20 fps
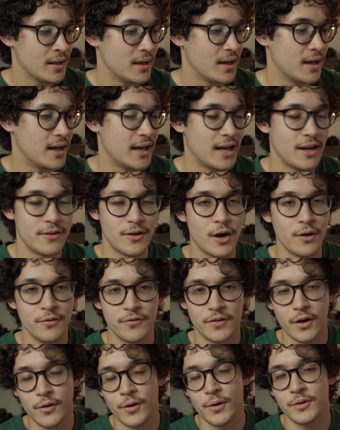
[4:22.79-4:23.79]

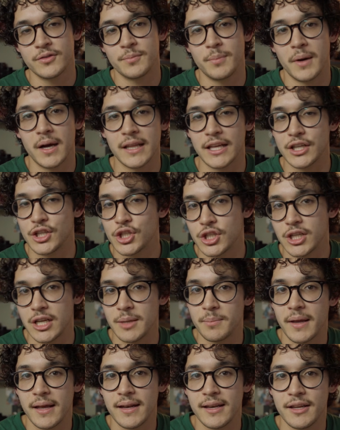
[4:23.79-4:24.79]
I've always bought like
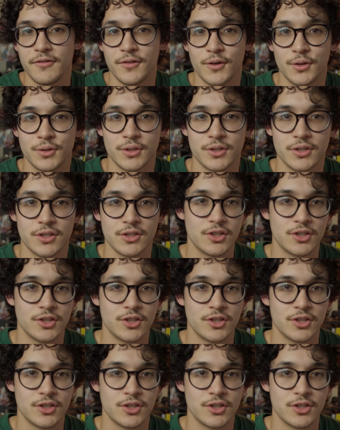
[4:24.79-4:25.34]
cheap ND filters,